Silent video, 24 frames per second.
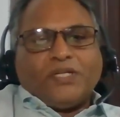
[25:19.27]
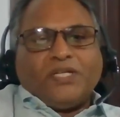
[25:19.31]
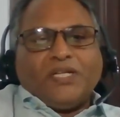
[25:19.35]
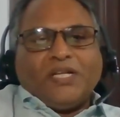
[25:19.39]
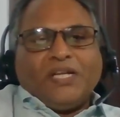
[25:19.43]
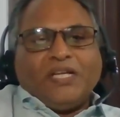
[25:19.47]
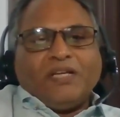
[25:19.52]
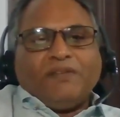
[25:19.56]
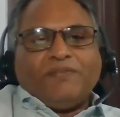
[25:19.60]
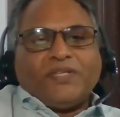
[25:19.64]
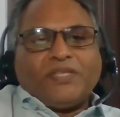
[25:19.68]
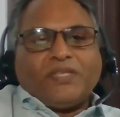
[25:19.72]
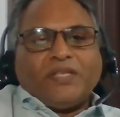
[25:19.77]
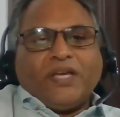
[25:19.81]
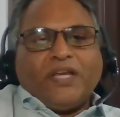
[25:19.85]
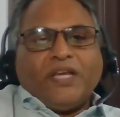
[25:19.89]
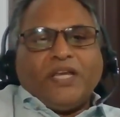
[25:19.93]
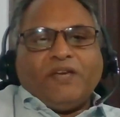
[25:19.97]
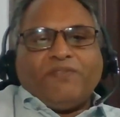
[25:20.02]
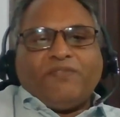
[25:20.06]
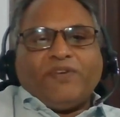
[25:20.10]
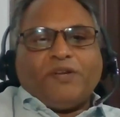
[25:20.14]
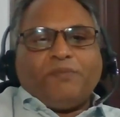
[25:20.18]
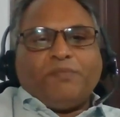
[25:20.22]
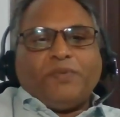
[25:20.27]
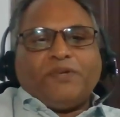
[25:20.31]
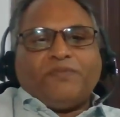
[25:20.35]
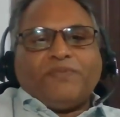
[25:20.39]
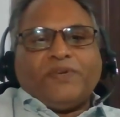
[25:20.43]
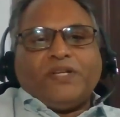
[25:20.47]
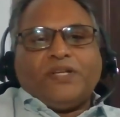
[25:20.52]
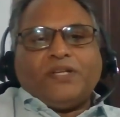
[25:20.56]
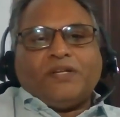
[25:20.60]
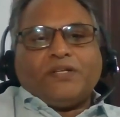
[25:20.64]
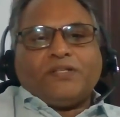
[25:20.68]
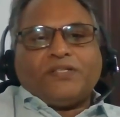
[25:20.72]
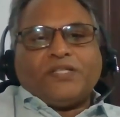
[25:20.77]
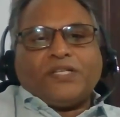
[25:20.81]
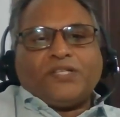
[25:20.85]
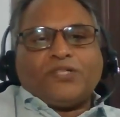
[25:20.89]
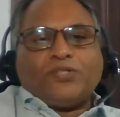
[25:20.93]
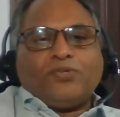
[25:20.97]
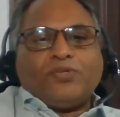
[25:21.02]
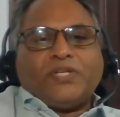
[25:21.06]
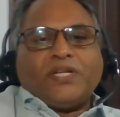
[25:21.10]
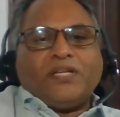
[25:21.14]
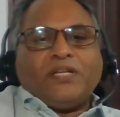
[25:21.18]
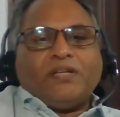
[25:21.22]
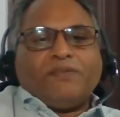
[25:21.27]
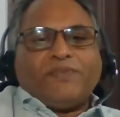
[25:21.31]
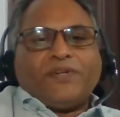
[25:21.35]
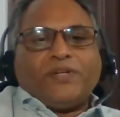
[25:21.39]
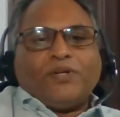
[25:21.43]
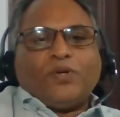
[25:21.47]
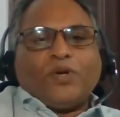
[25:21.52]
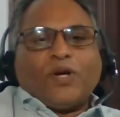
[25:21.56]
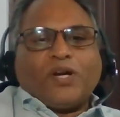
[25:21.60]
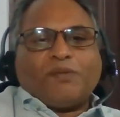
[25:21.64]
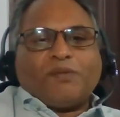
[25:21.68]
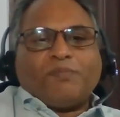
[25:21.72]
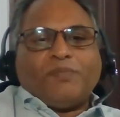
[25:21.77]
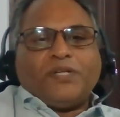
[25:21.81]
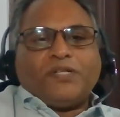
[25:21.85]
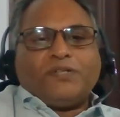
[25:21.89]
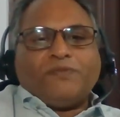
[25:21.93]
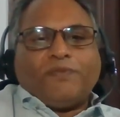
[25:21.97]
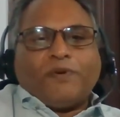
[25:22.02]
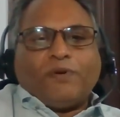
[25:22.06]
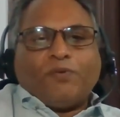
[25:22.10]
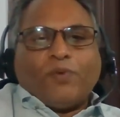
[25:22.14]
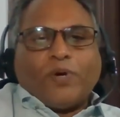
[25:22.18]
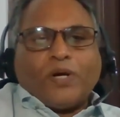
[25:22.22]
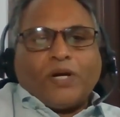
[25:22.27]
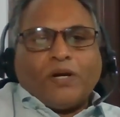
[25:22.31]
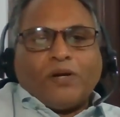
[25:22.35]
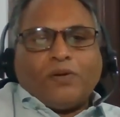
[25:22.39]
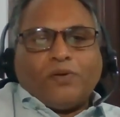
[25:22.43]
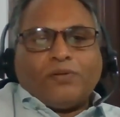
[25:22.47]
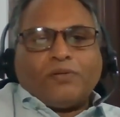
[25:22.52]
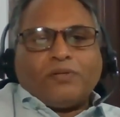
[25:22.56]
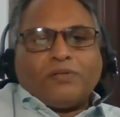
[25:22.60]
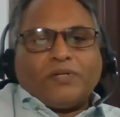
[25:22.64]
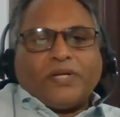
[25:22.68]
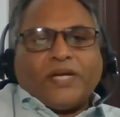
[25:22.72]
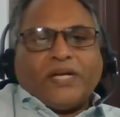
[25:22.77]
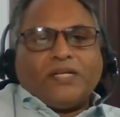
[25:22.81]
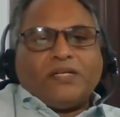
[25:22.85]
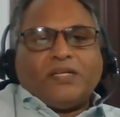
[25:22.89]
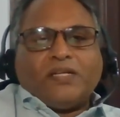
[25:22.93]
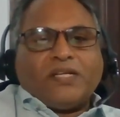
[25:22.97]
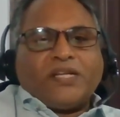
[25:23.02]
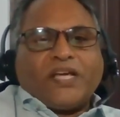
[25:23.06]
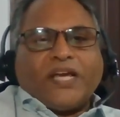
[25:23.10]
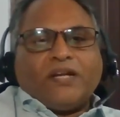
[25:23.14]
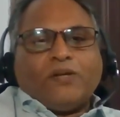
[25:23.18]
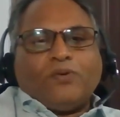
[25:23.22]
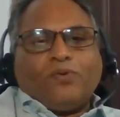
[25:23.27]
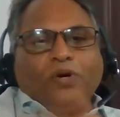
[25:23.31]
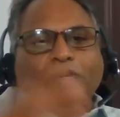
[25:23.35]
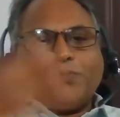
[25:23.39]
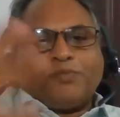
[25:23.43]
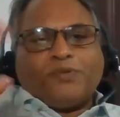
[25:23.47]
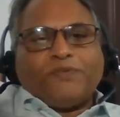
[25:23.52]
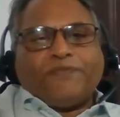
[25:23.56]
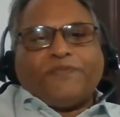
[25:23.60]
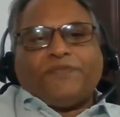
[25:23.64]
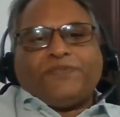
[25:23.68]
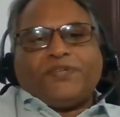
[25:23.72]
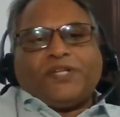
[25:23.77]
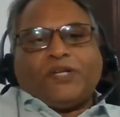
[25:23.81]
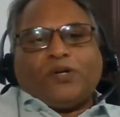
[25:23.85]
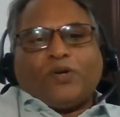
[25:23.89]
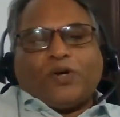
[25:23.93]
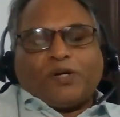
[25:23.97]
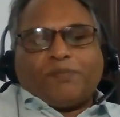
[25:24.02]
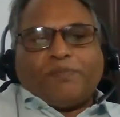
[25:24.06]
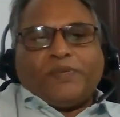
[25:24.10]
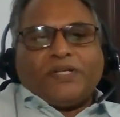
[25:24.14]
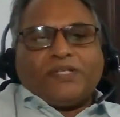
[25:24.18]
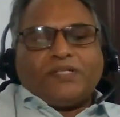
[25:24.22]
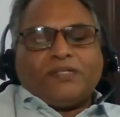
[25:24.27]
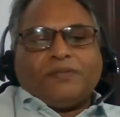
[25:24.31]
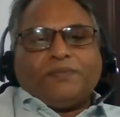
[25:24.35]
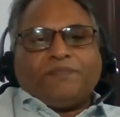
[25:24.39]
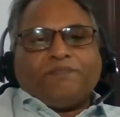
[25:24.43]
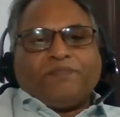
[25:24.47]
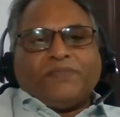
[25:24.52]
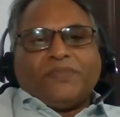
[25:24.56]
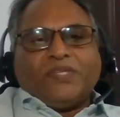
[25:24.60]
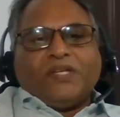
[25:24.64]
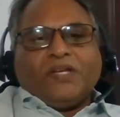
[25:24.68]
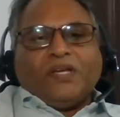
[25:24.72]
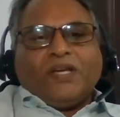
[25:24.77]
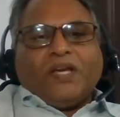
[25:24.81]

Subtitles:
you are dealing with anywhere between 6 to 10 different documents for one load, right? It can go up to 50 documents.